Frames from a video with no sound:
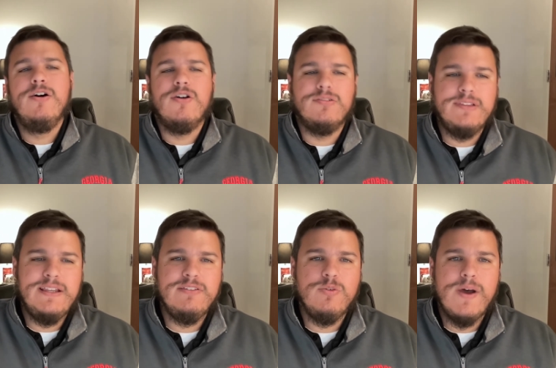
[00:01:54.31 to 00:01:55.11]
are
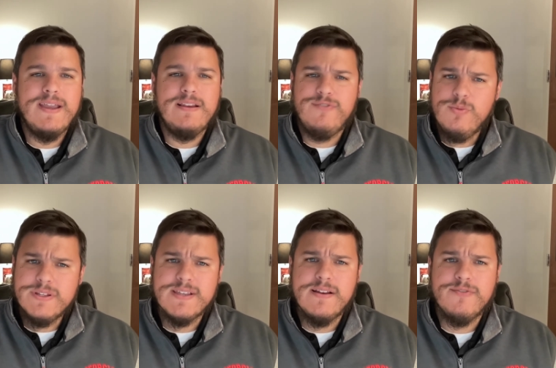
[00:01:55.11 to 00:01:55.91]
leading the way. And if you want
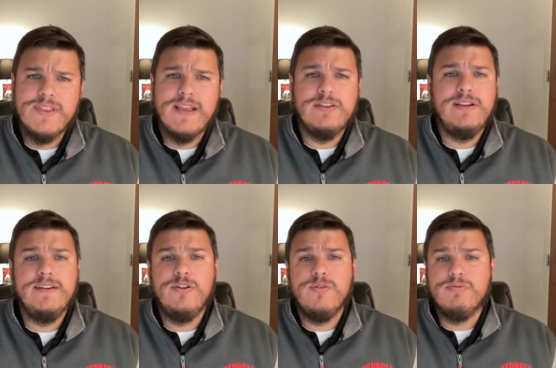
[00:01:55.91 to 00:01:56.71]
to sign up for that, you need
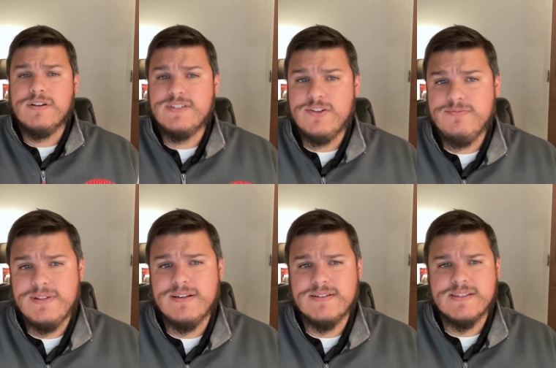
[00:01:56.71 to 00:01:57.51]
to do it pretty soon
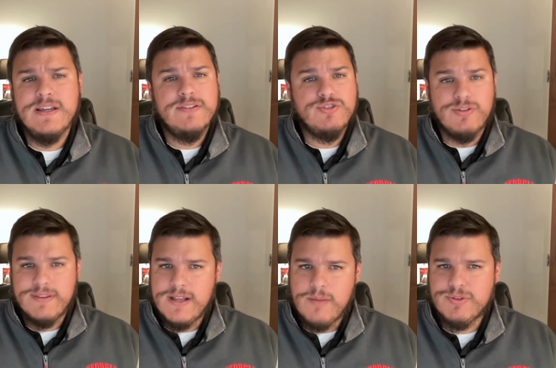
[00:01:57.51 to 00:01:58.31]
because there's
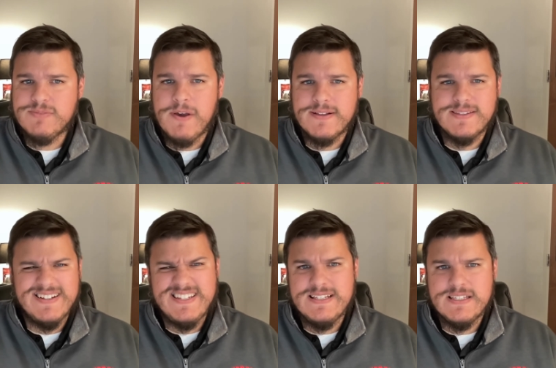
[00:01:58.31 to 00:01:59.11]
only a couple spots,
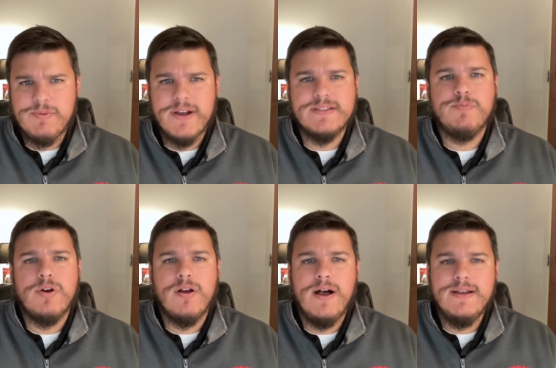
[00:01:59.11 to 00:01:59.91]
like 10 spots
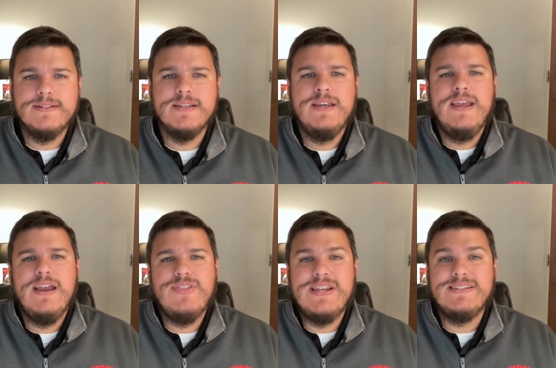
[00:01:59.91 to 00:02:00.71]
per hunt.
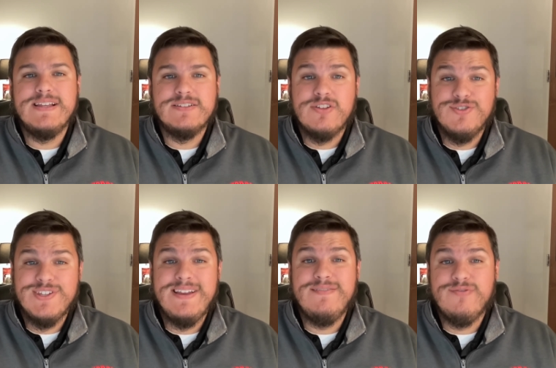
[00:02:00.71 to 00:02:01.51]
And that is next
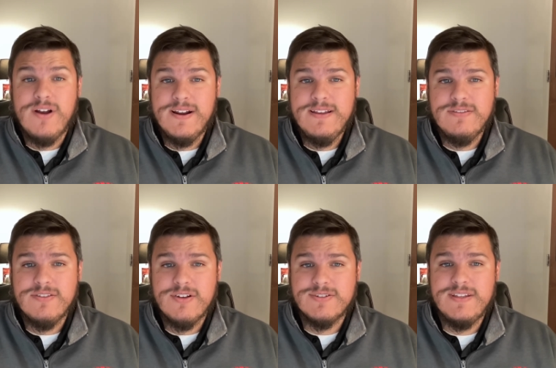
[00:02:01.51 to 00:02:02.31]
Thursday and Friday, the
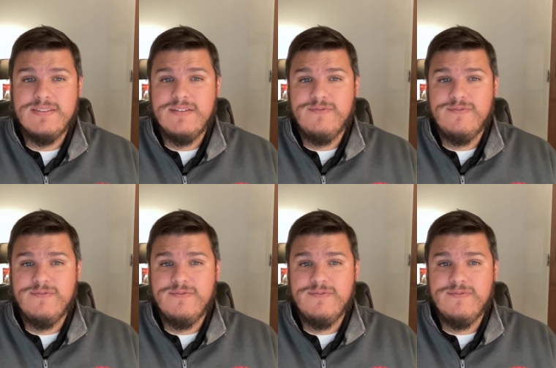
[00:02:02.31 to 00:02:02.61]
13th and